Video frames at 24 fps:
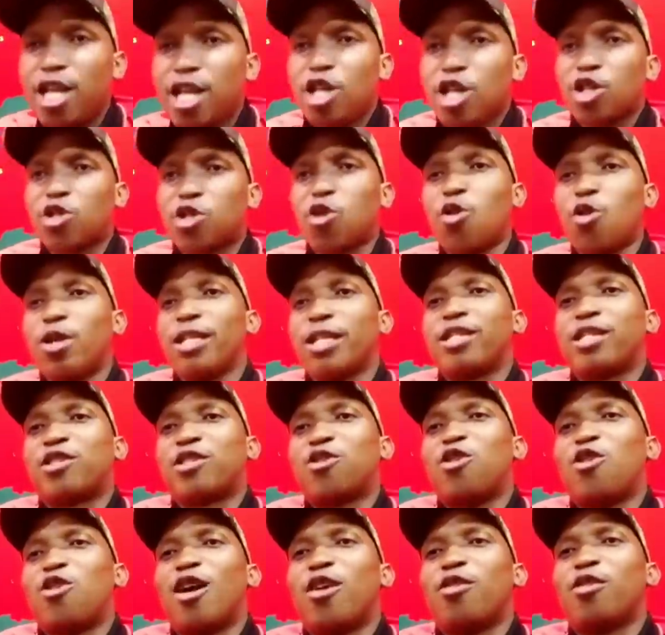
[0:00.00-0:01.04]
So it's
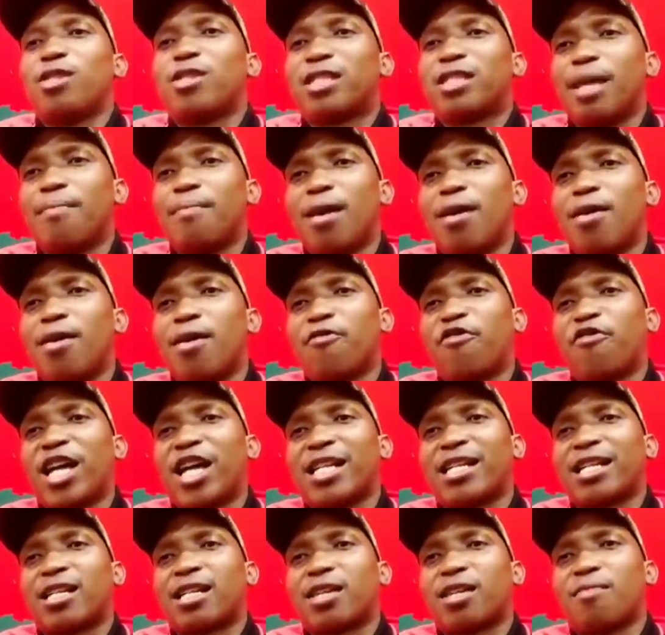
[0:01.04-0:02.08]
not uh, Themba,
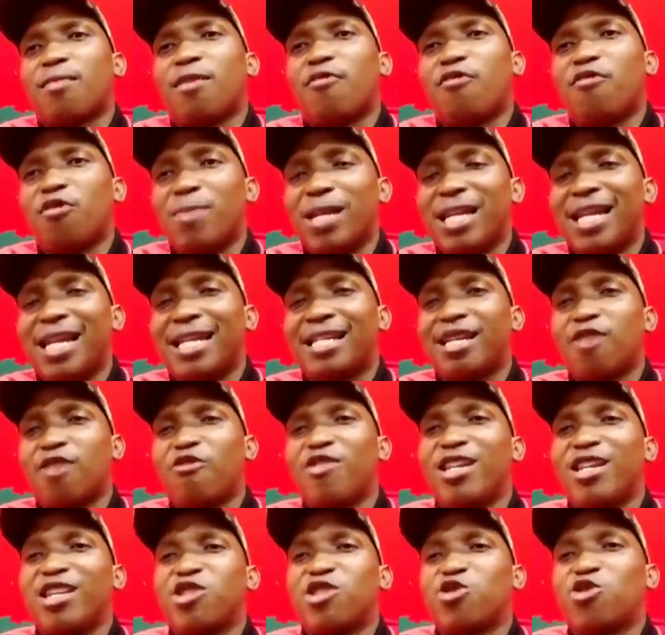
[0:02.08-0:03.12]
fighter Themba Mbubine
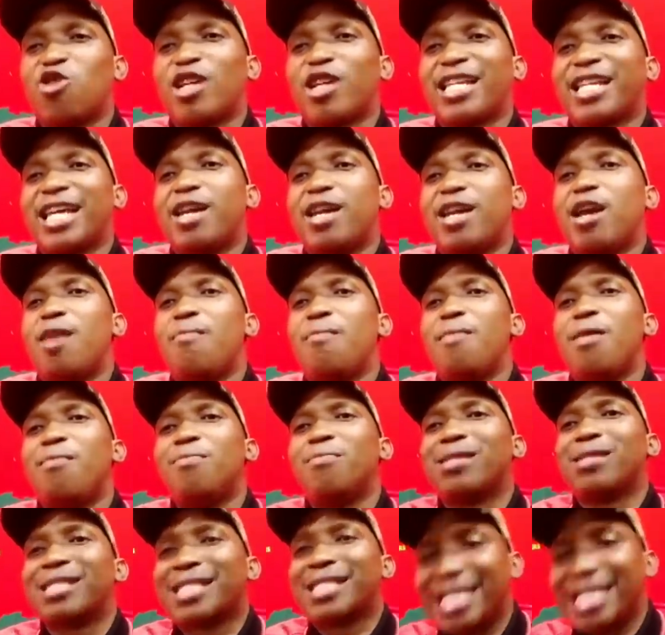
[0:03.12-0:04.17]
is not an
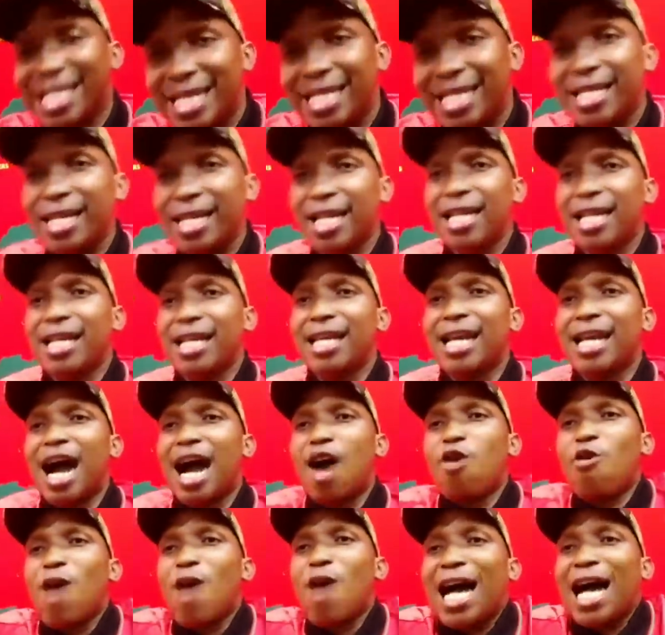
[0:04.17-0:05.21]
MMC
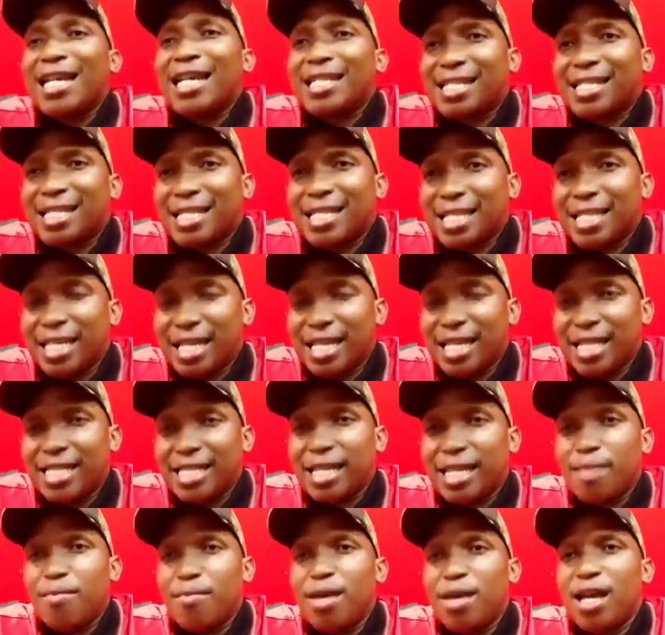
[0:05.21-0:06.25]
ours is
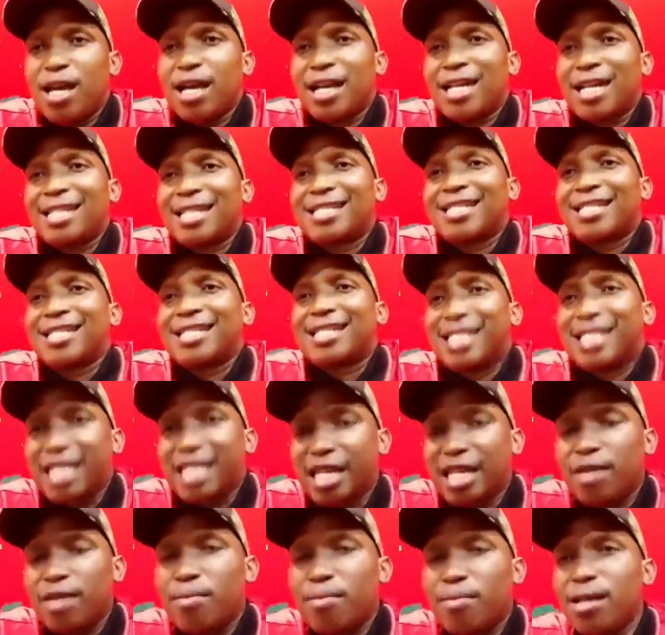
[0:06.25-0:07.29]
a mayoral
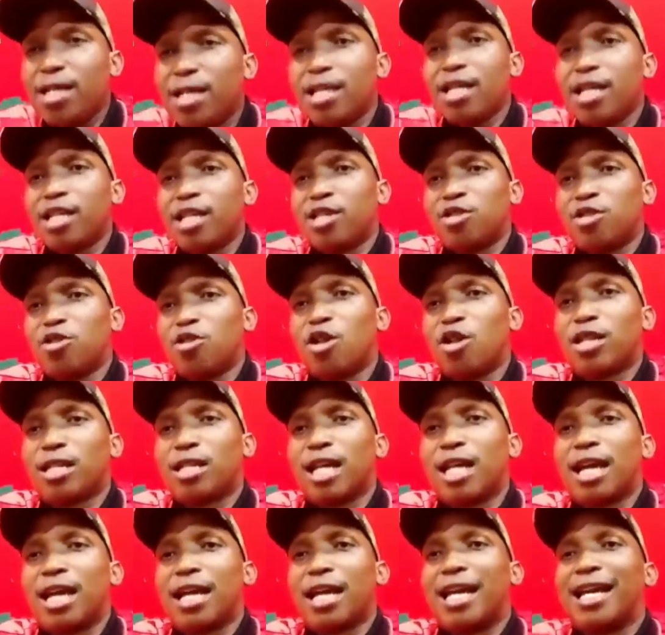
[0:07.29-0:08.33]
system, is not
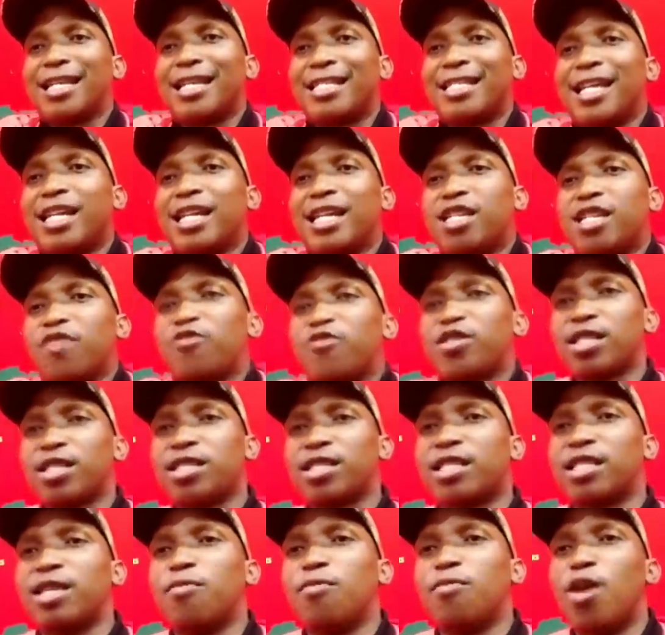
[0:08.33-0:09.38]
an executive
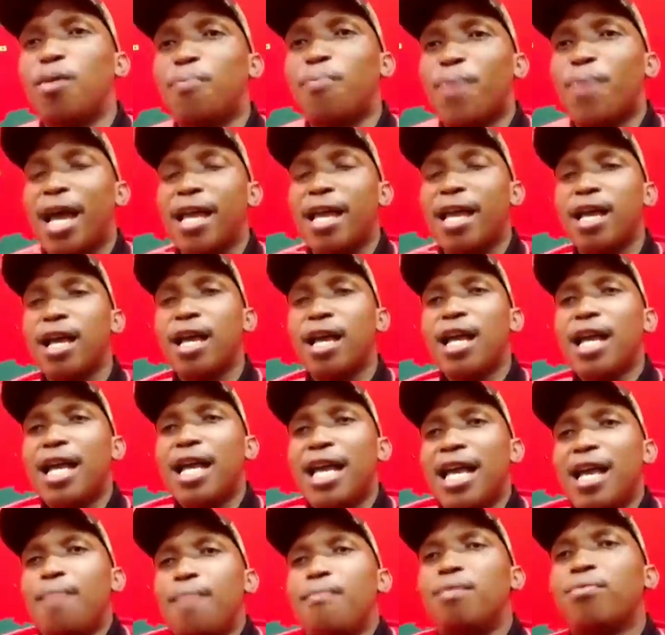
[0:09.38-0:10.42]
system whereby
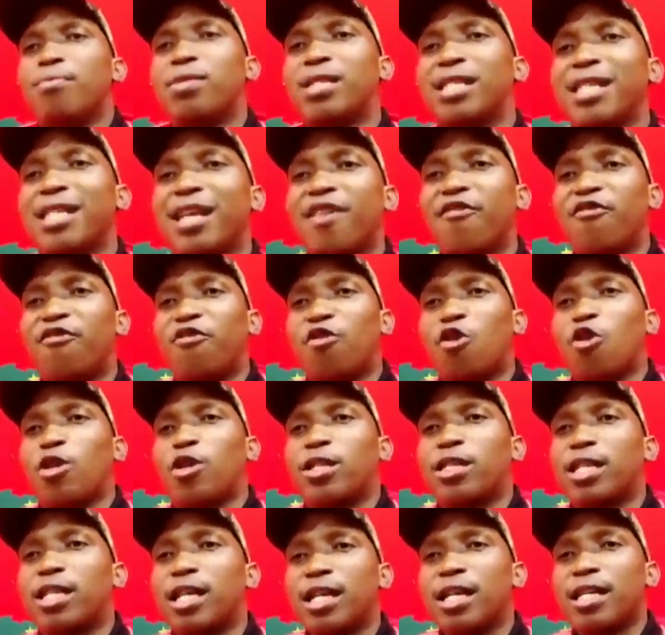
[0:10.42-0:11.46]
MMC have got
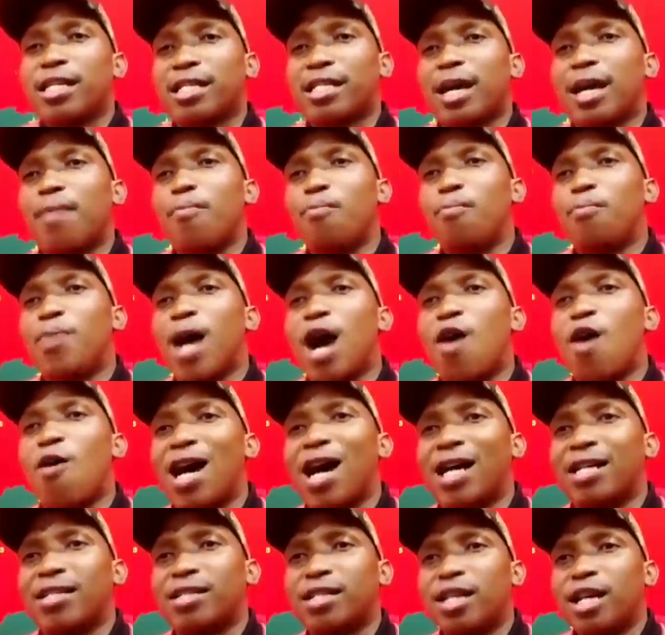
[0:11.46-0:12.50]
some
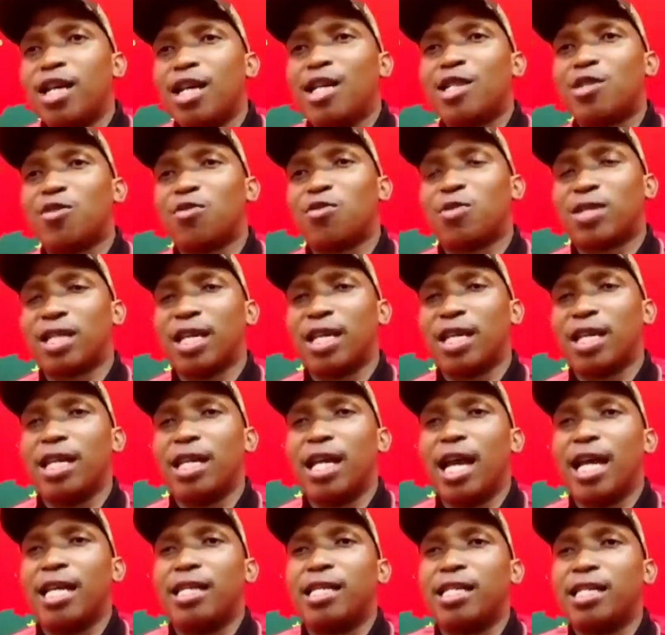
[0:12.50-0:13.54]
powers to say,
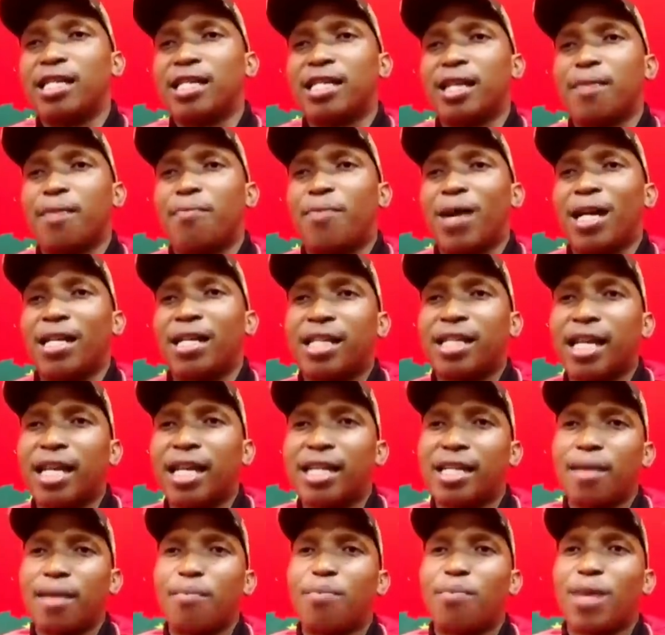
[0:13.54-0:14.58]
hey, this is a budget,
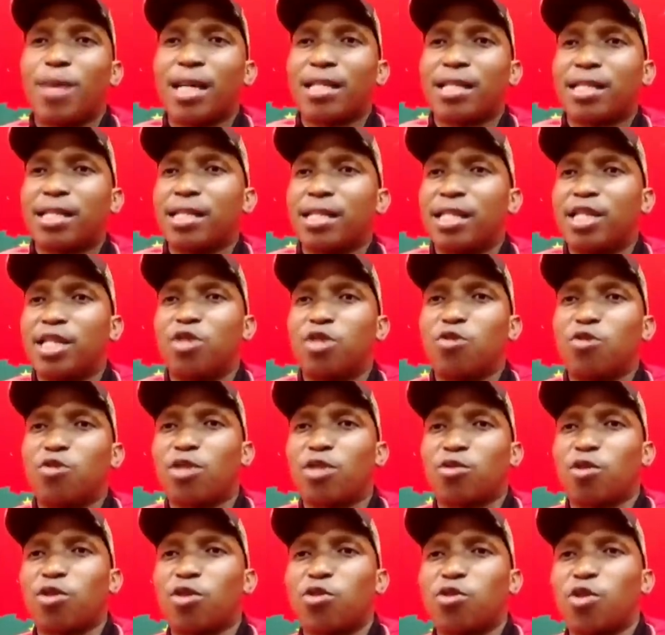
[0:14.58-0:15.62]
and pass, this is what's
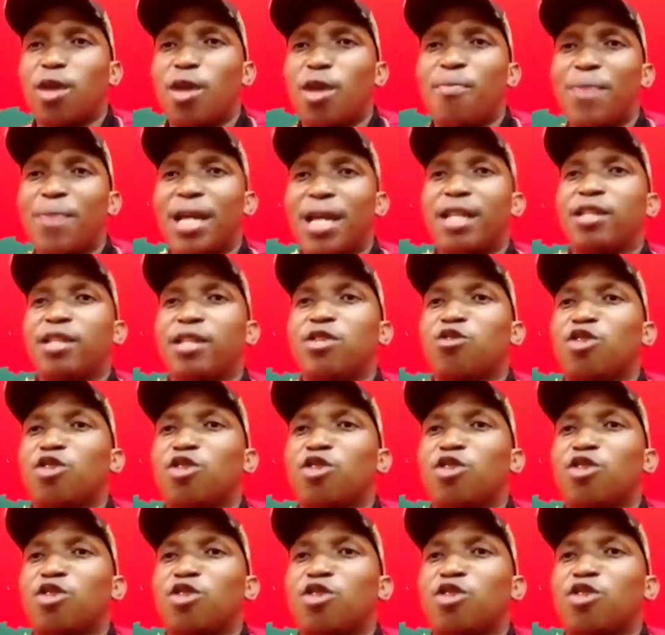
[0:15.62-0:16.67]
going to happen, this is what's yeah.
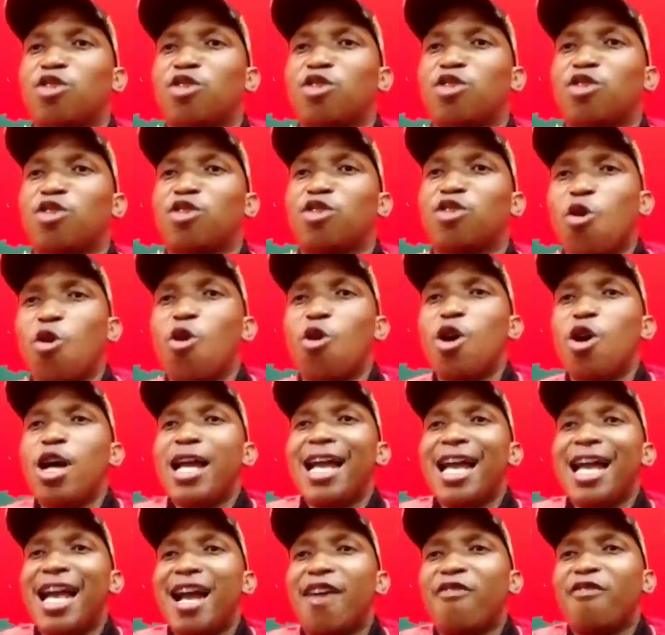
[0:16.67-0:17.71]
going So
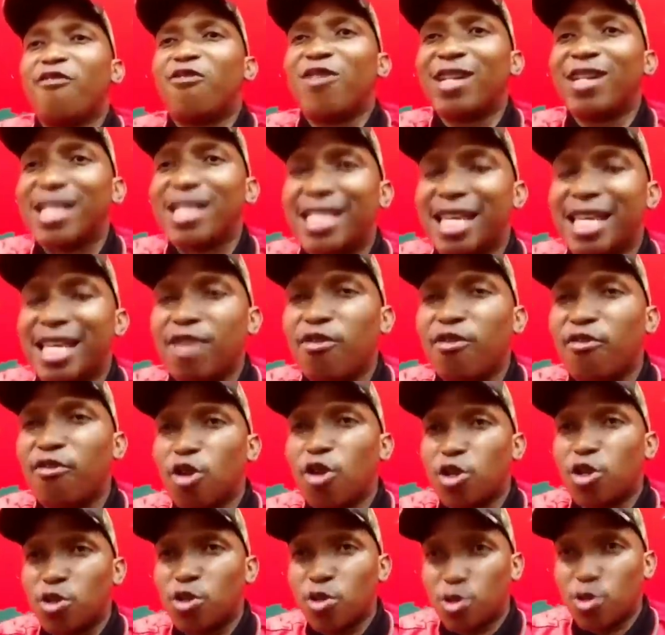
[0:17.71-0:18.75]
everything we've
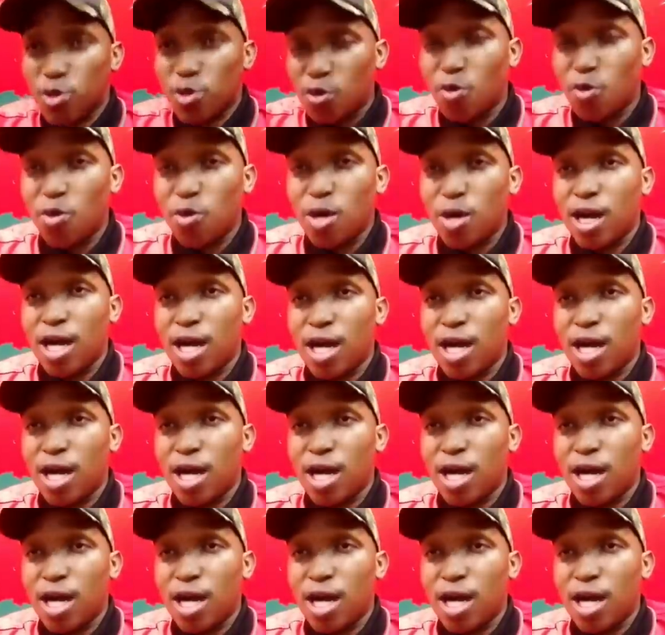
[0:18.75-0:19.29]
got to do.